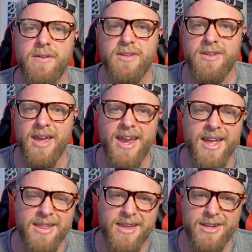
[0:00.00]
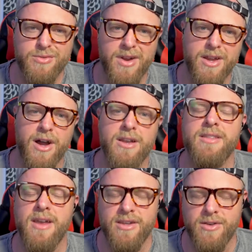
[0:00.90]
off today. Thanks, Raycon, and
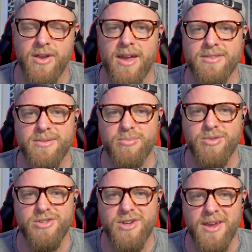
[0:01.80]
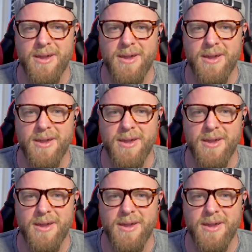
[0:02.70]
thank you guys. Appreciate